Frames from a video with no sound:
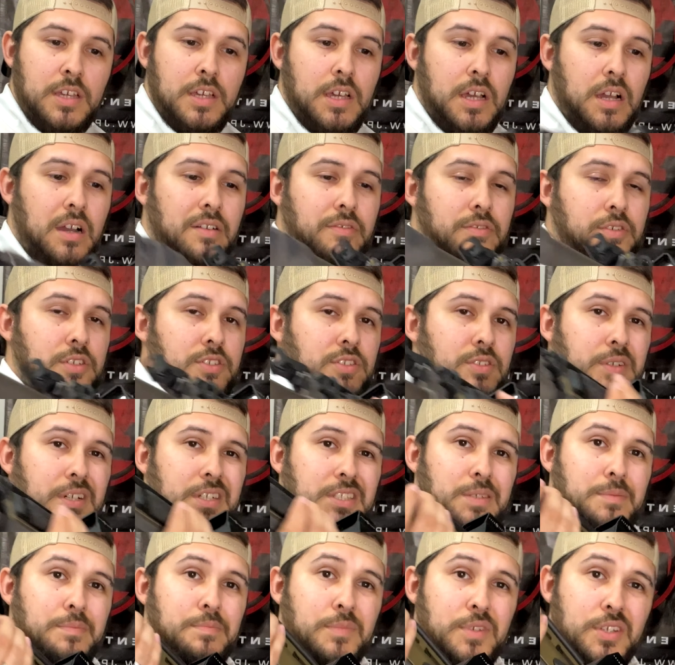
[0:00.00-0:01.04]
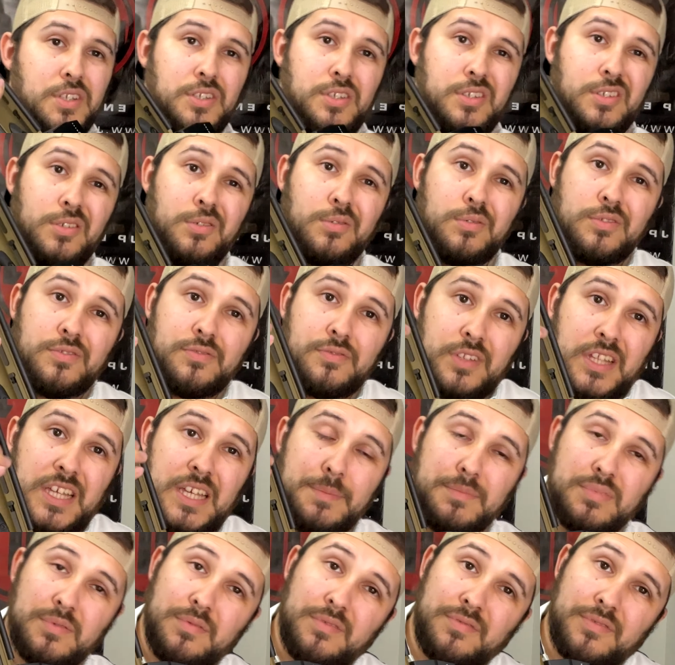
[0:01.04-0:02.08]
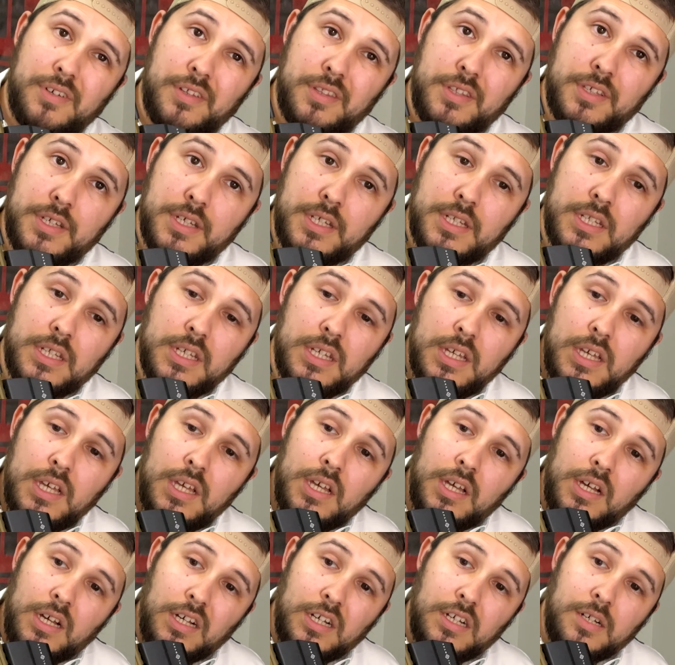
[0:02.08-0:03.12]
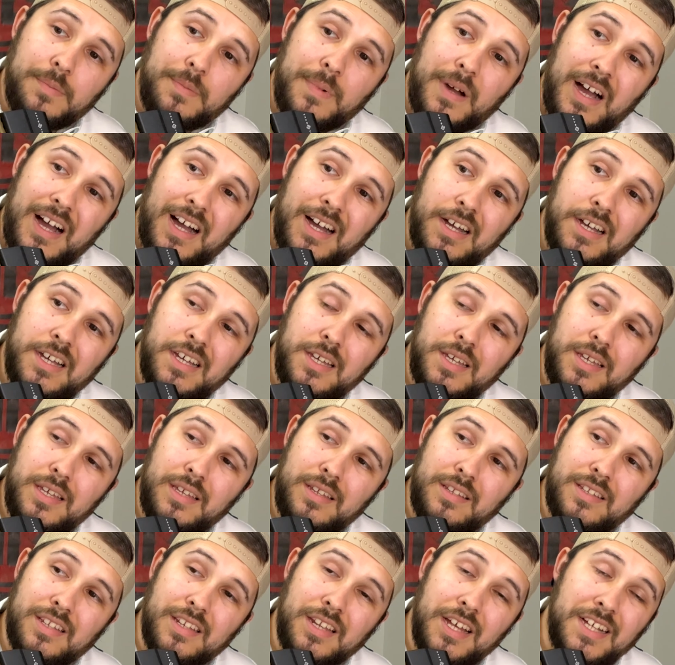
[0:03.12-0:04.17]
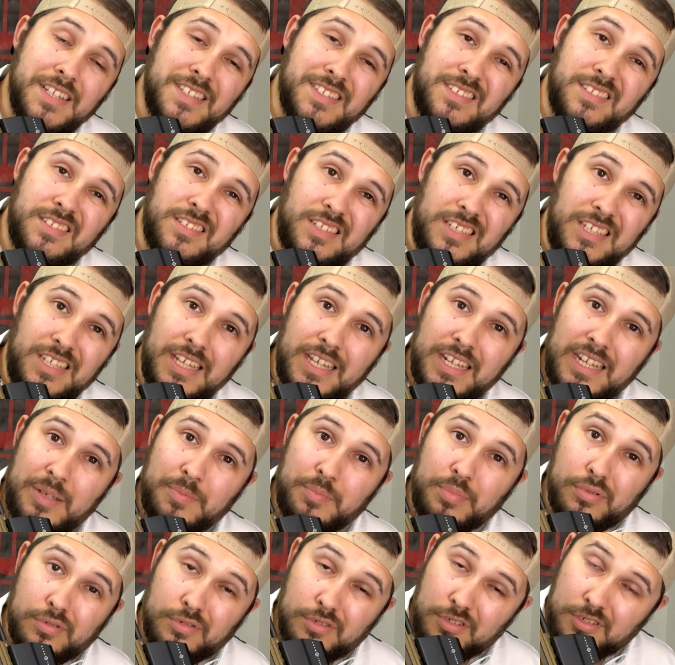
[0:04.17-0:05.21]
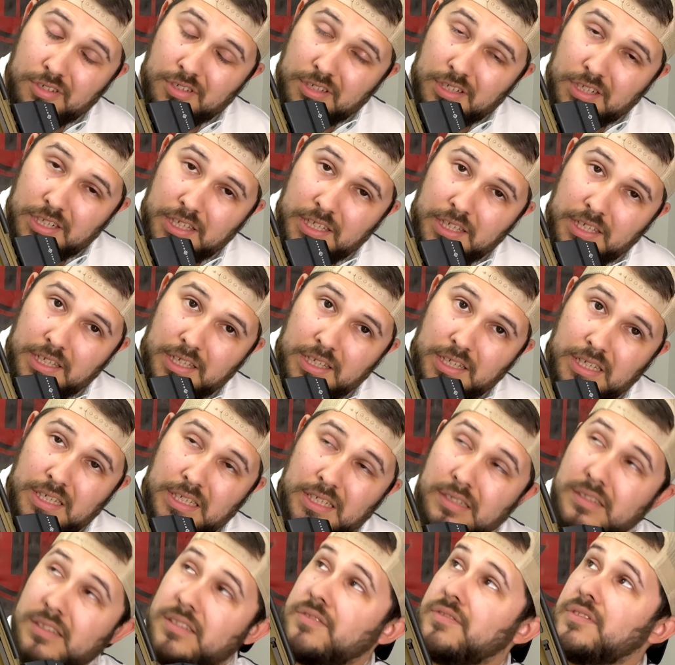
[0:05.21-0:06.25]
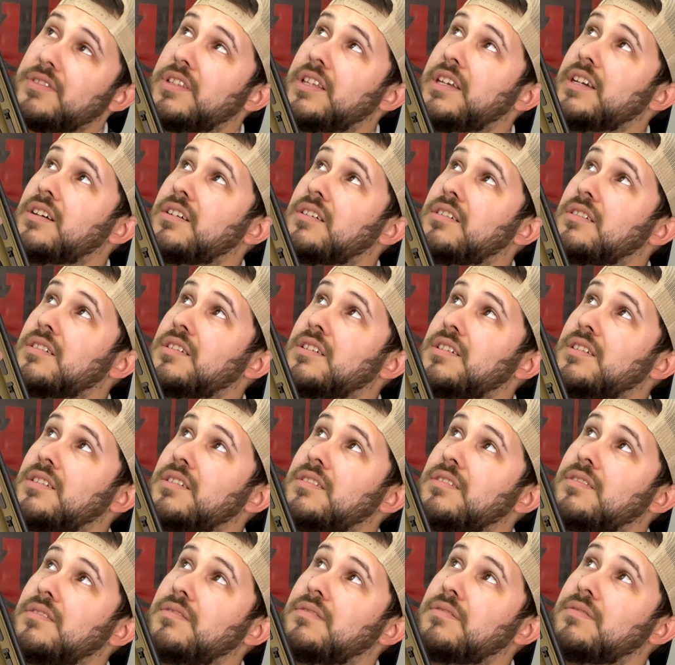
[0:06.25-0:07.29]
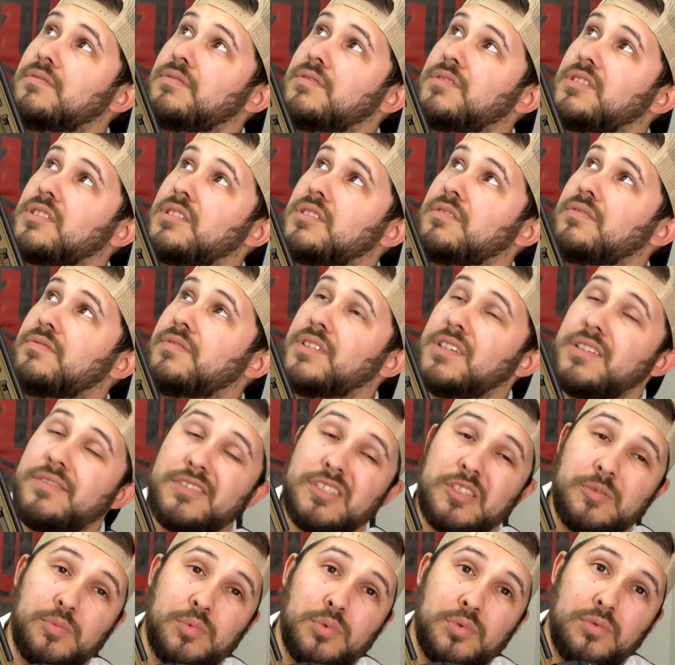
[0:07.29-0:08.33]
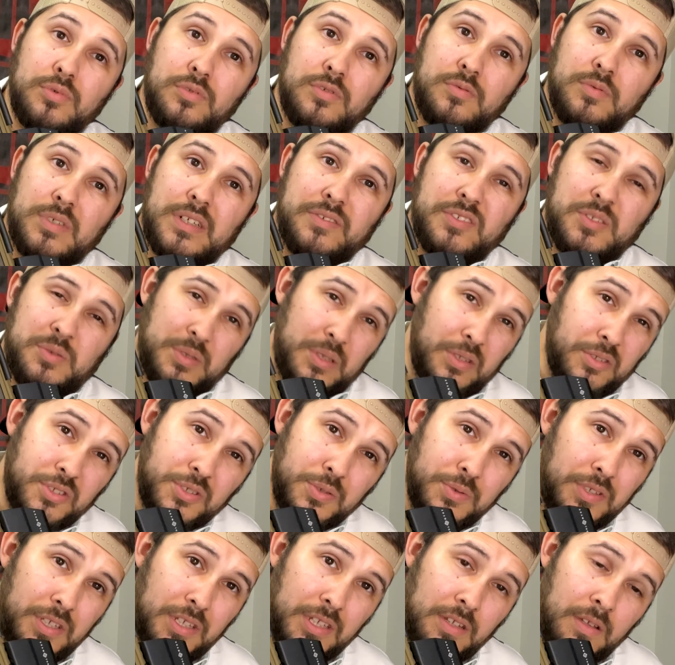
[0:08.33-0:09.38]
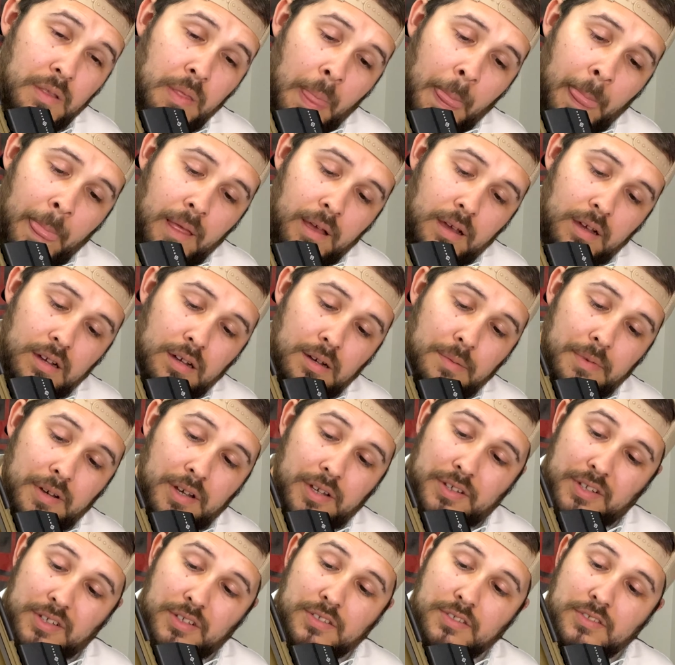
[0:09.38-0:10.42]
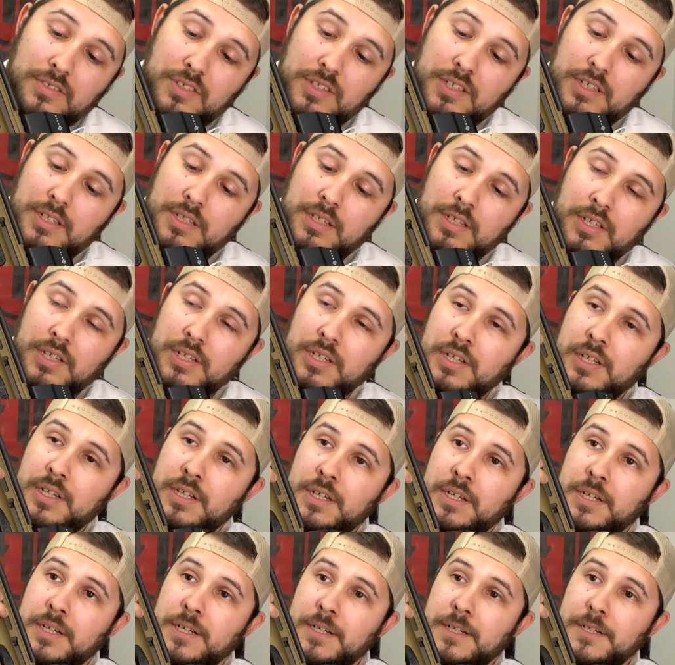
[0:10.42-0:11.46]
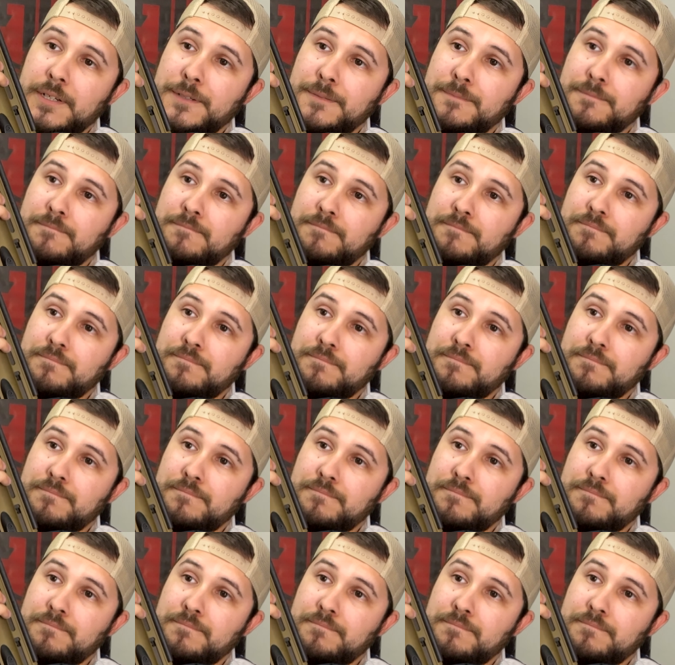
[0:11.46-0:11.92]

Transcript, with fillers: However, you still get some huge flames from the front of the gun. Um, I did not see any personally. However, they are very visible whenever someone else shoots it. Um, I couldn't see it. Um,